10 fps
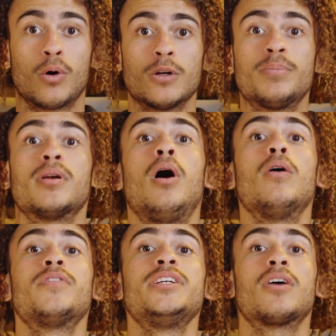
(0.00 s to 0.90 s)
order, but
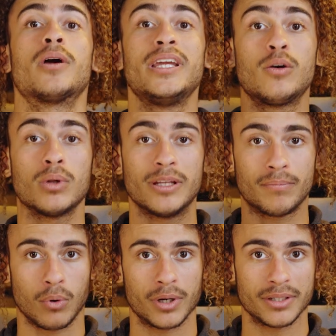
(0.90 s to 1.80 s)
all of these are equally
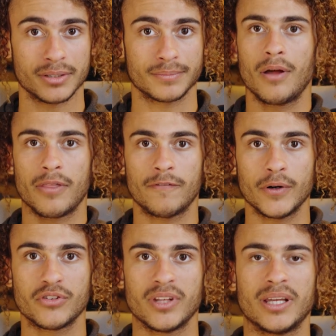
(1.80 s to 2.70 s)
important. The
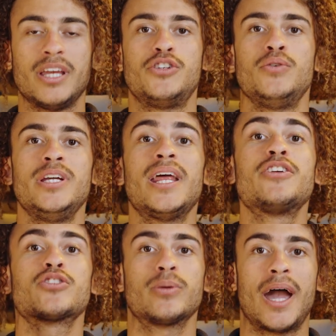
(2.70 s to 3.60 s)
first thing is you need a
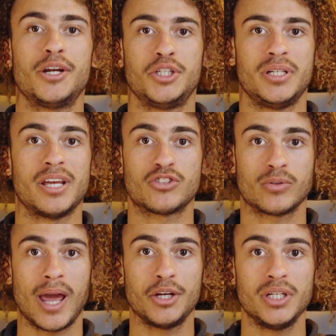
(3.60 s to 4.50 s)
strategy. A
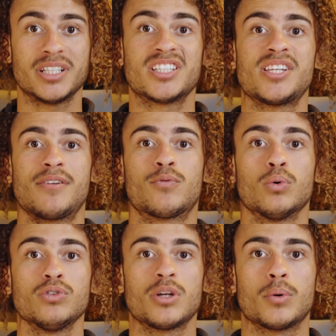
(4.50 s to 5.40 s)
strategy is a set of
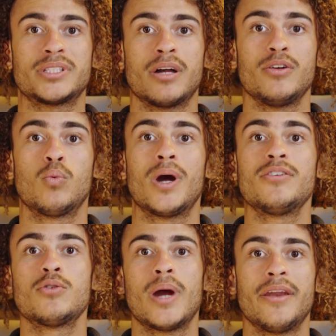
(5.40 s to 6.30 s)
rules that will tell you
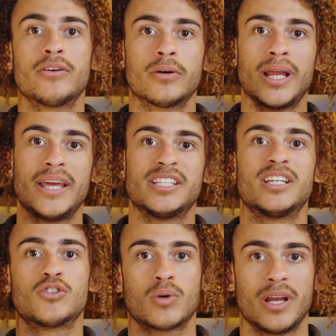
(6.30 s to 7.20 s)
when to enter and
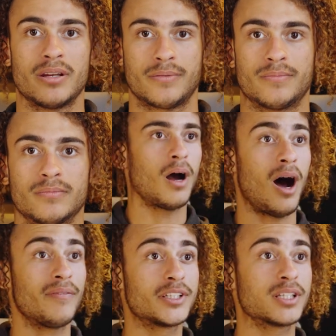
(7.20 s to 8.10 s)
exit a trade.
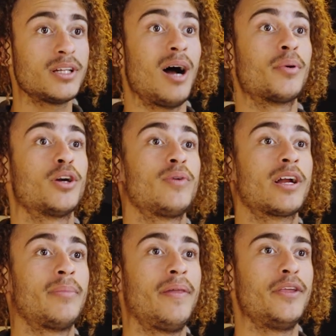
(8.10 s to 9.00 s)
Obviously, I'm going to
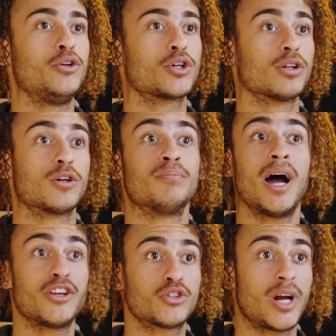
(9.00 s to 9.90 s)
recommend that you should learn
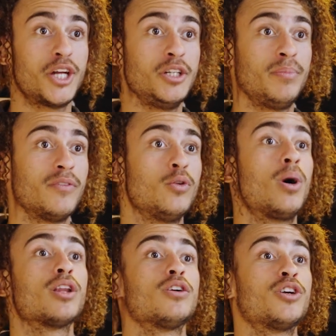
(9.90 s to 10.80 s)
my strategy, but if you
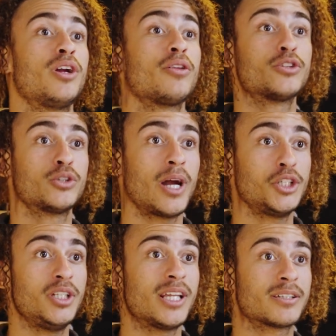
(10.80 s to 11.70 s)
want to learn another
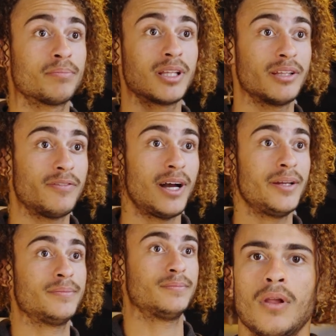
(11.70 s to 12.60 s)
strategy, that's completely
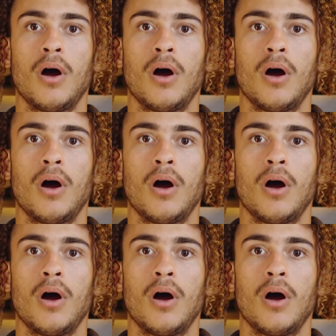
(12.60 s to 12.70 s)
fine.